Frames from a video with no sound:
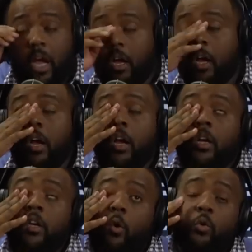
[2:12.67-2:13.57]
yeah.
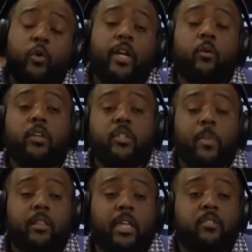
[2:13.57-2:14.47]
No, great
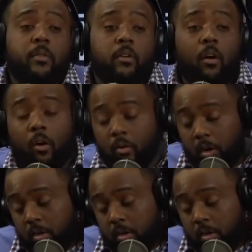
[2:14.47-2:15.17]
question, man. Thanks for the call.